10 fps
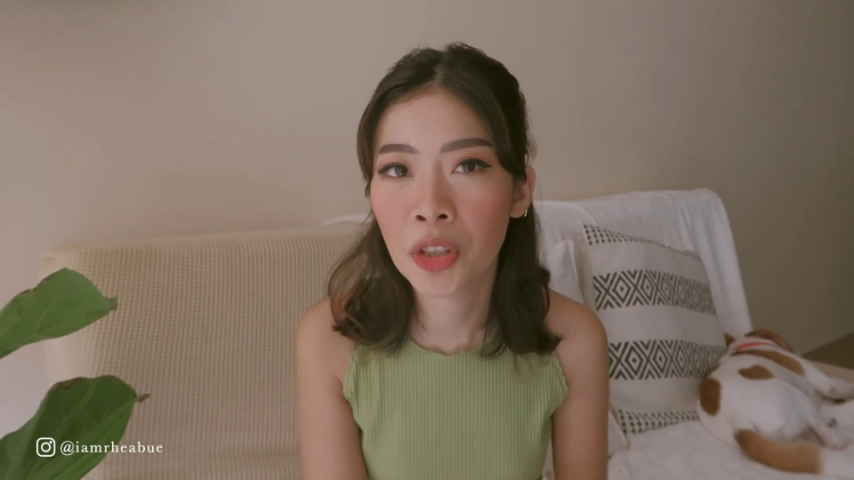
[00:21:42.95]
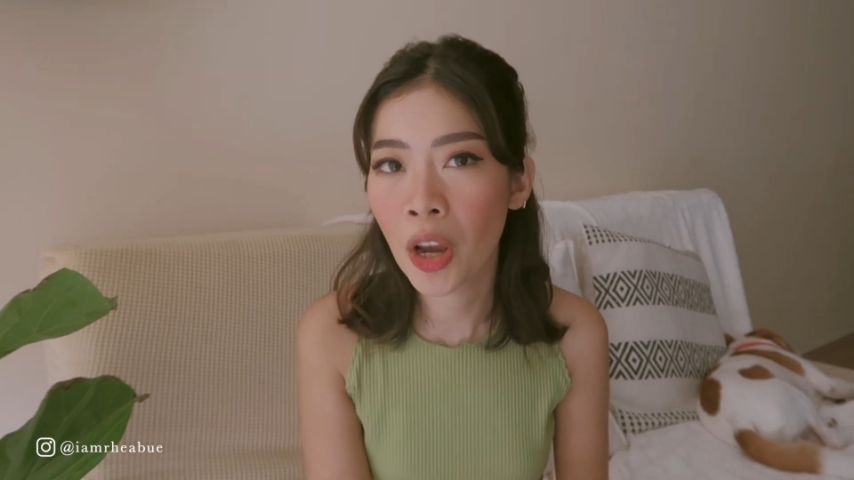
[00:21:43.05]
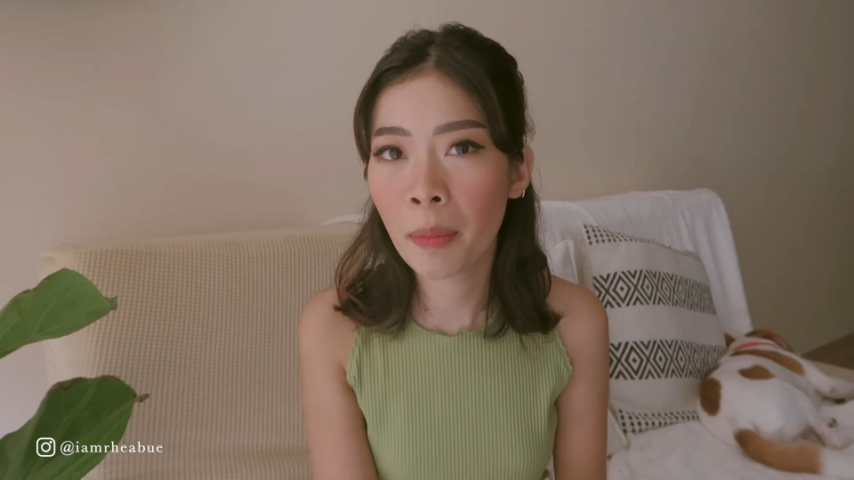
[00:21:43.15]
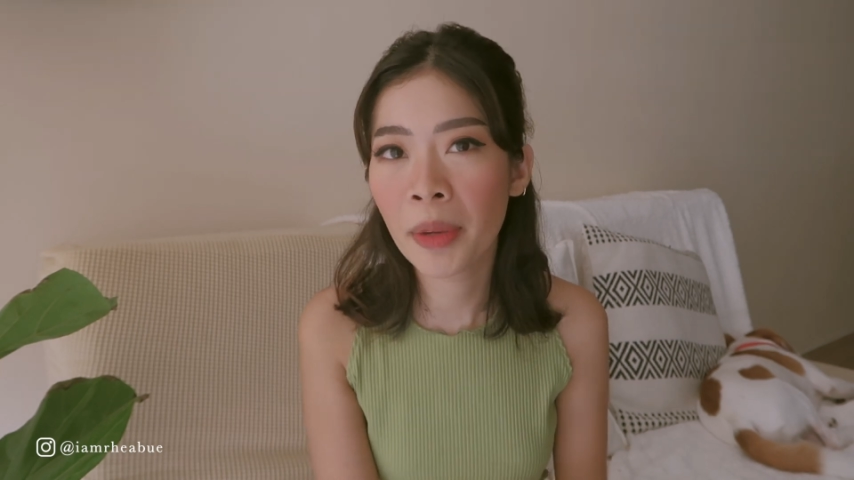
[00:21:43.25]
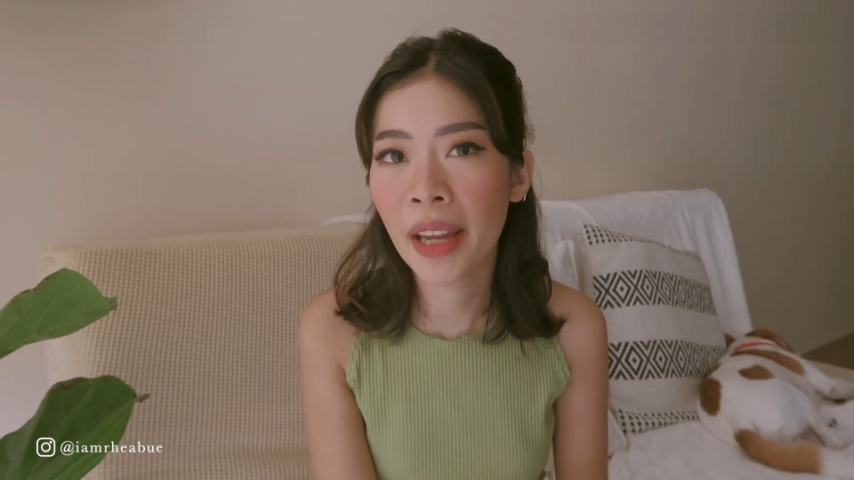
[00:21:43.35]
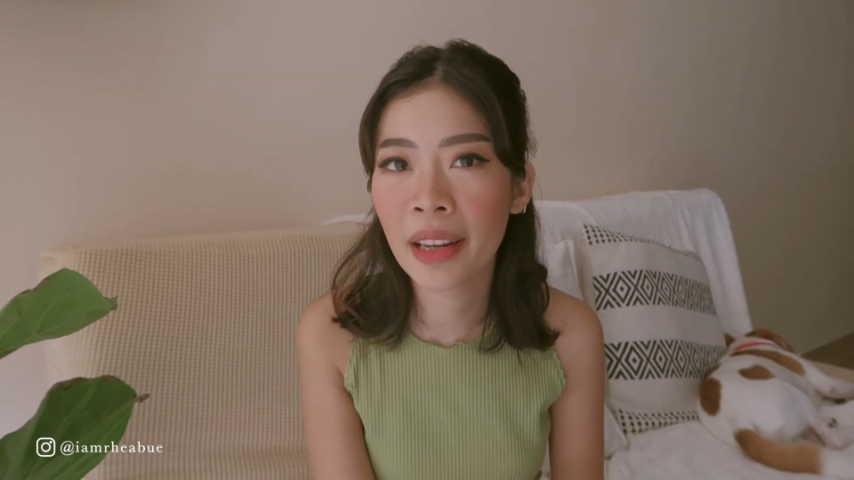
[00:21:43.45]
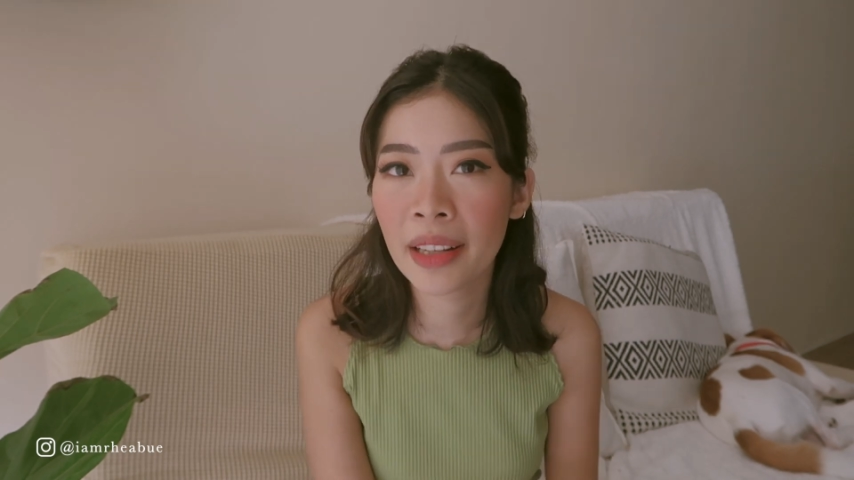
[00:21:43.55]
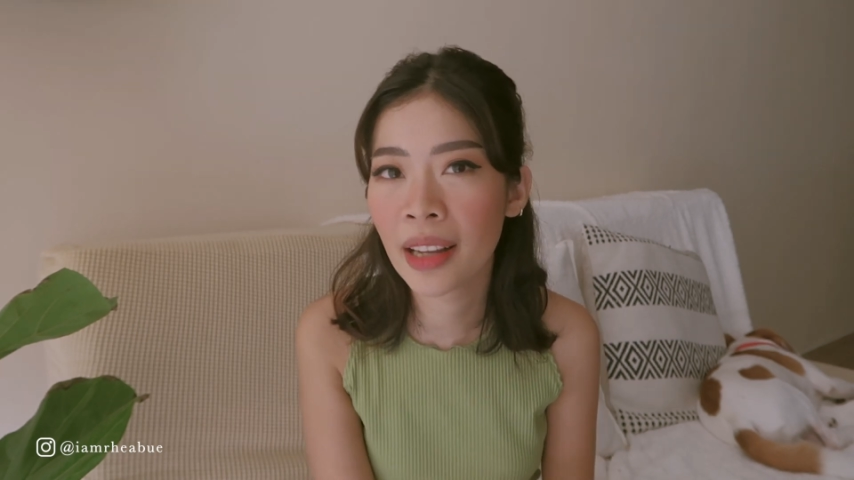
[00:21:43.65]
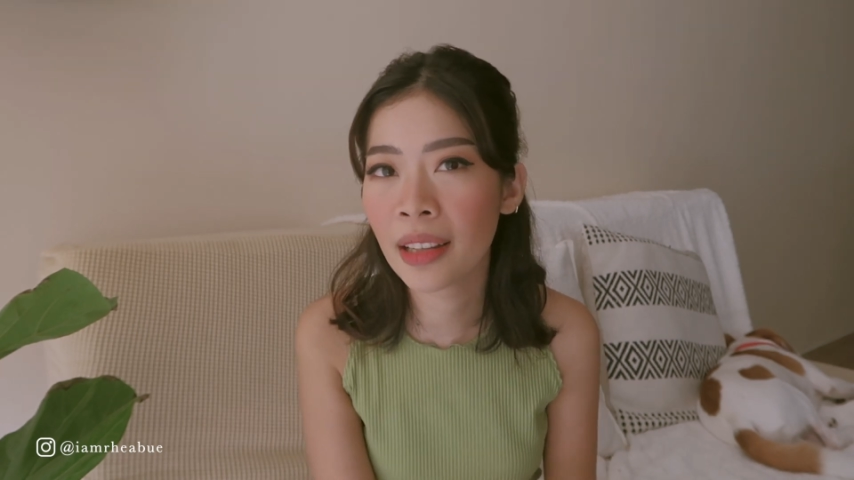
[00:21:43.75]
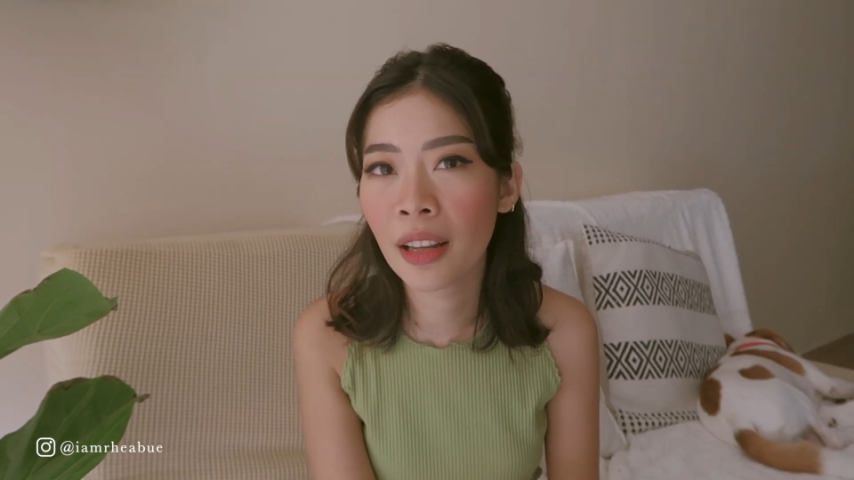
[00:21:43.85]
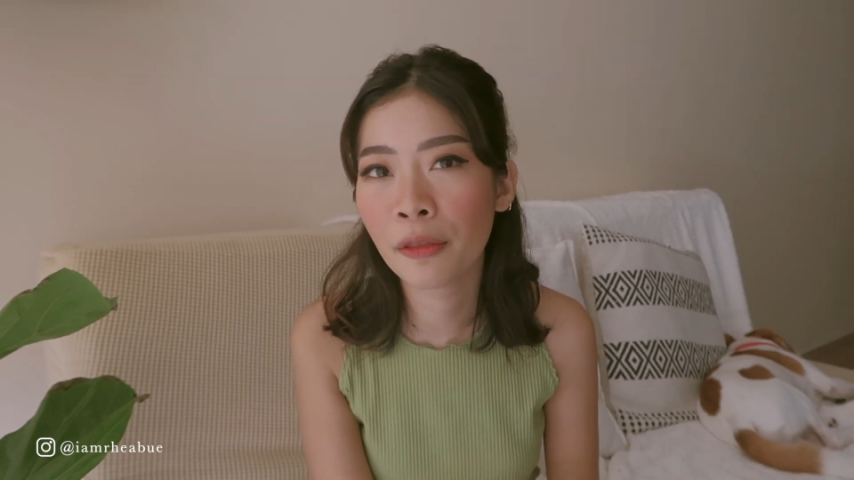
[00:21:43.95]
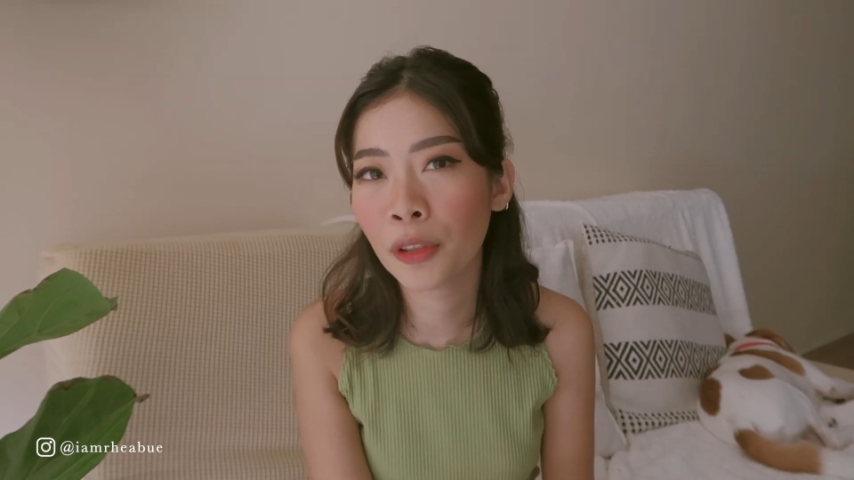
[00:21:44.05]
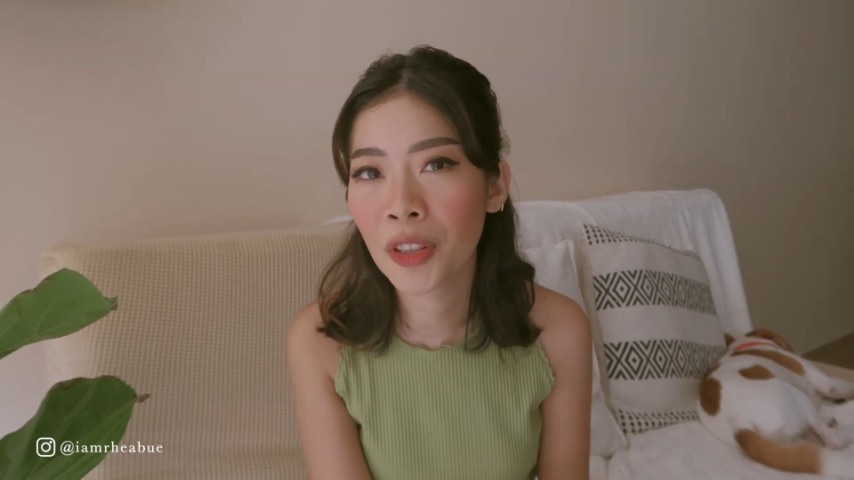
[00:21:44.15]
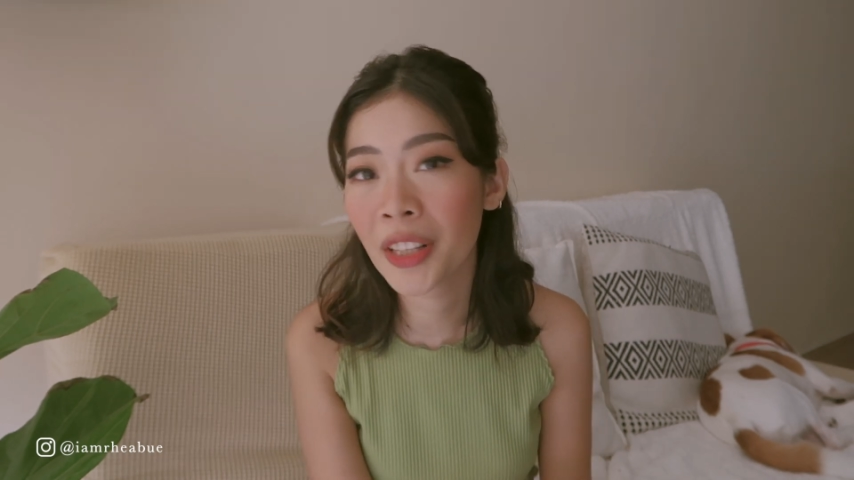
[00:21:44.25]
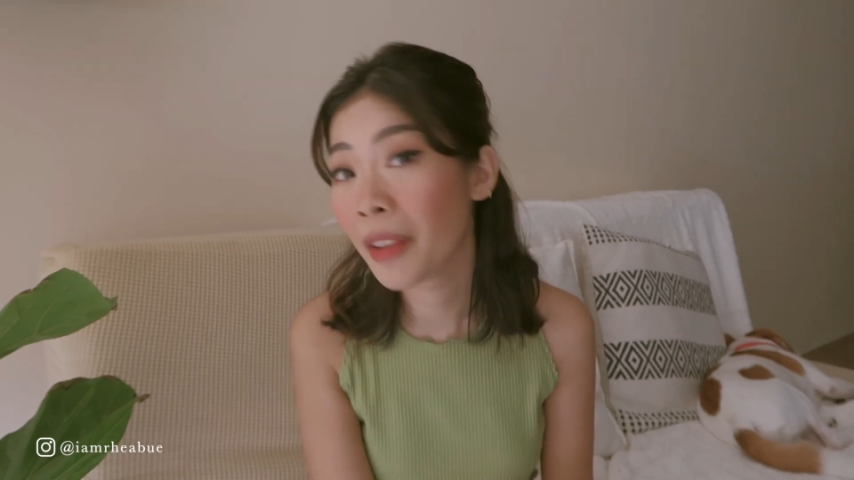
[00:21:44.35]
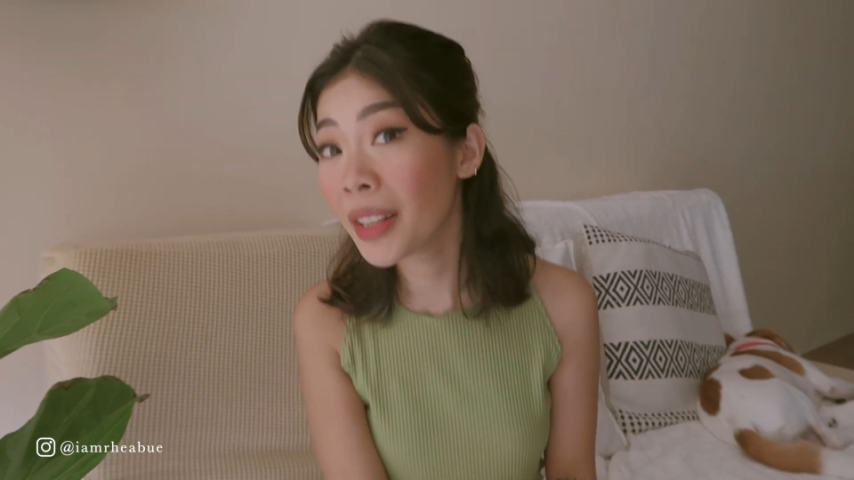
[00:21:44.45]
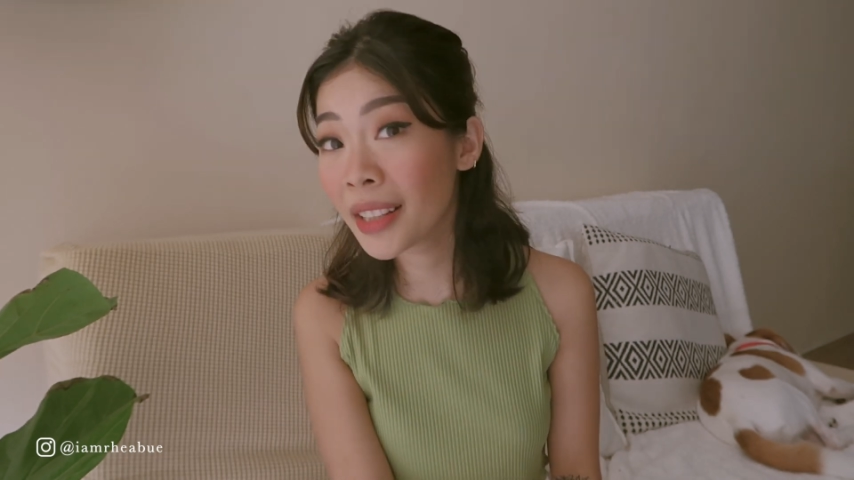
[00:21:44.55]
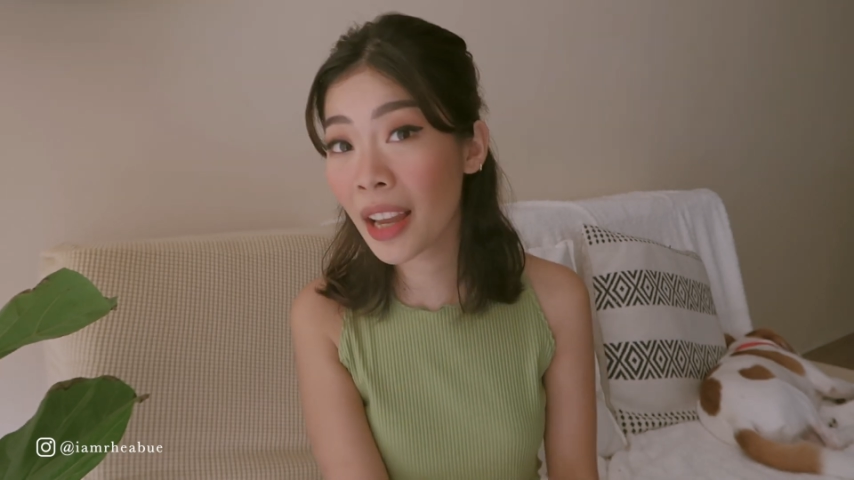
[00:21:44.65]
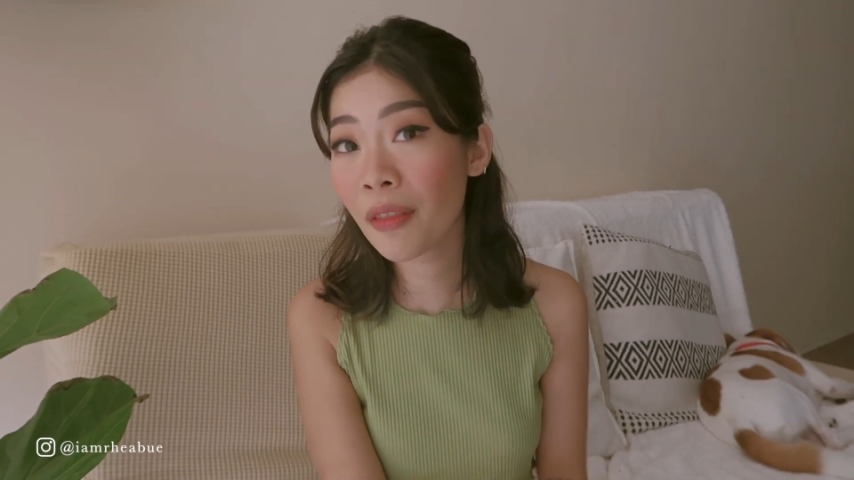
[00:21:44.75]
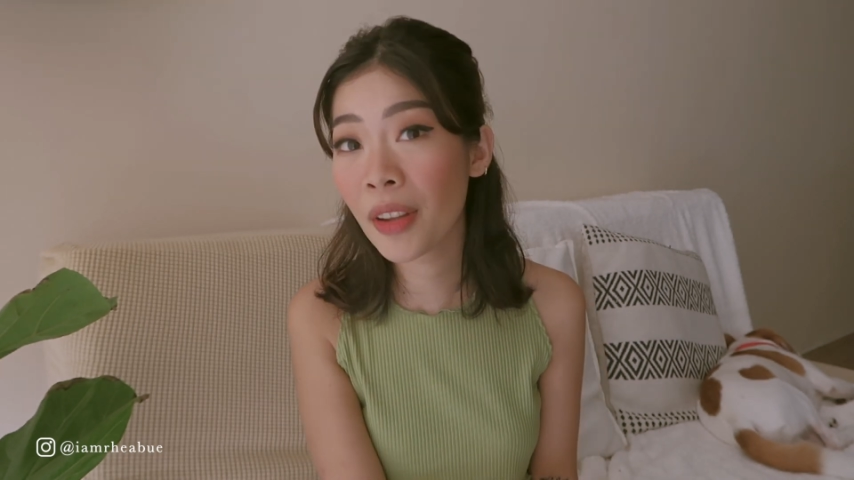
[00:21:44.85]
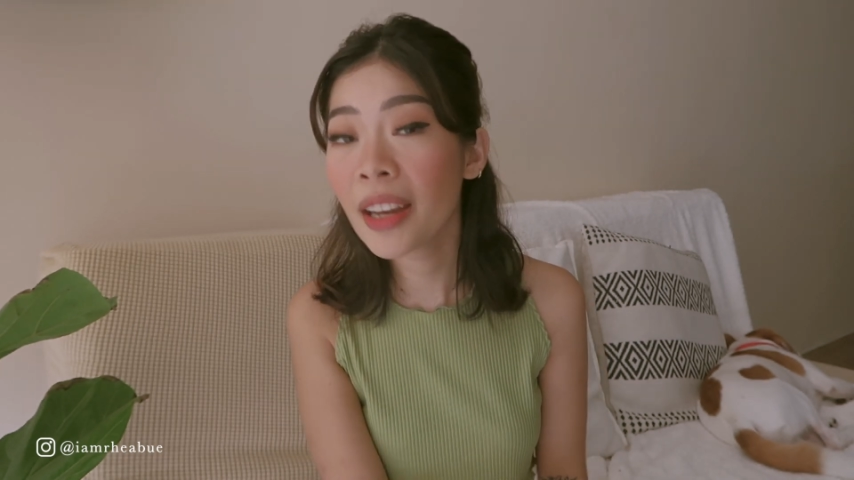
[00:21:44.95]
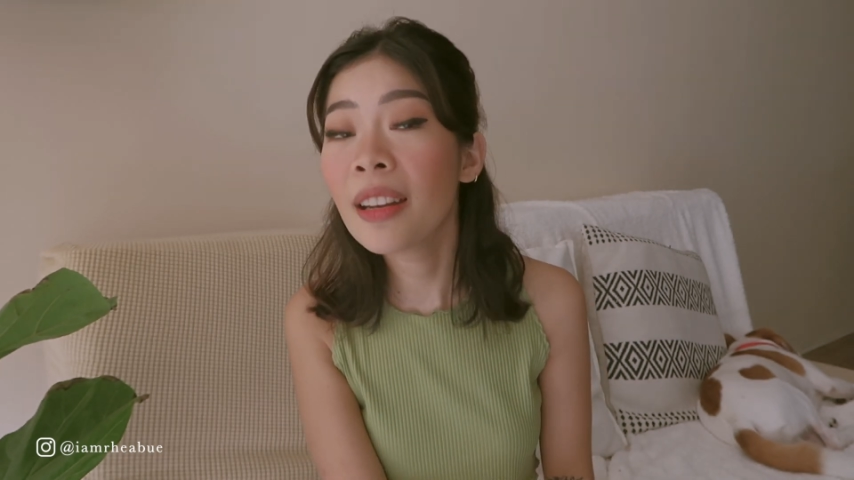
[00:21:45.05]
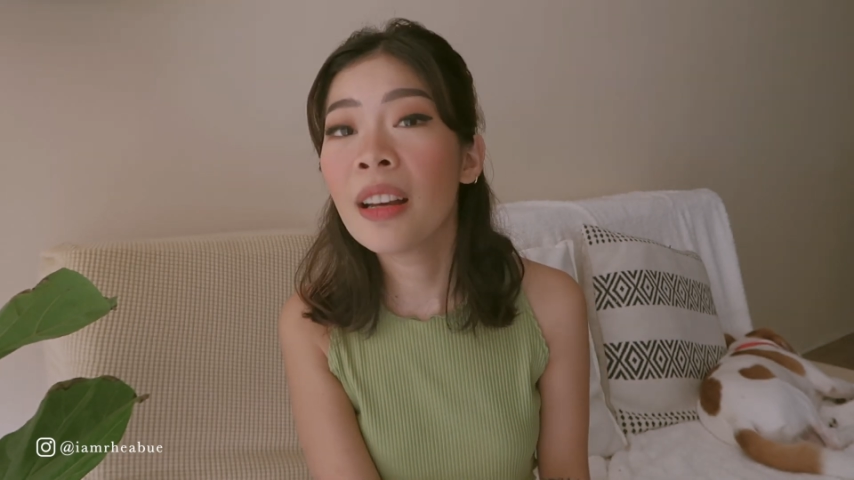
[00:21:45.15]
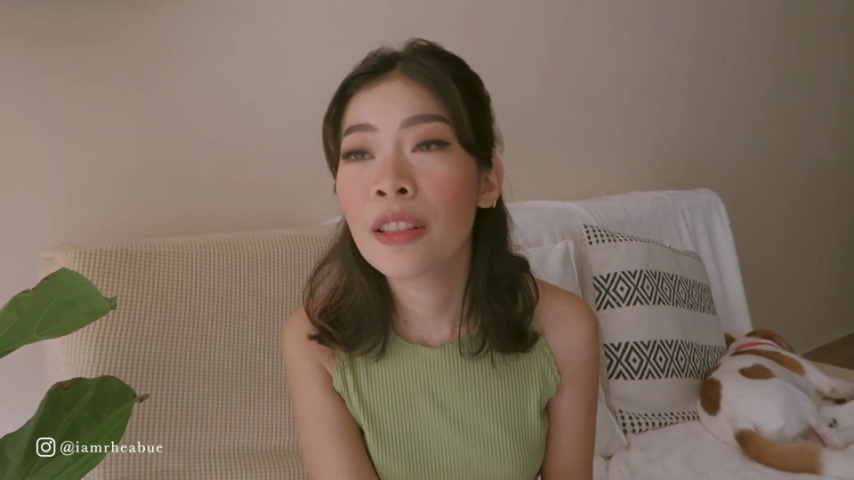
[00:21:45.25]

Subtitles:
Shopee and Lazada for 7-7.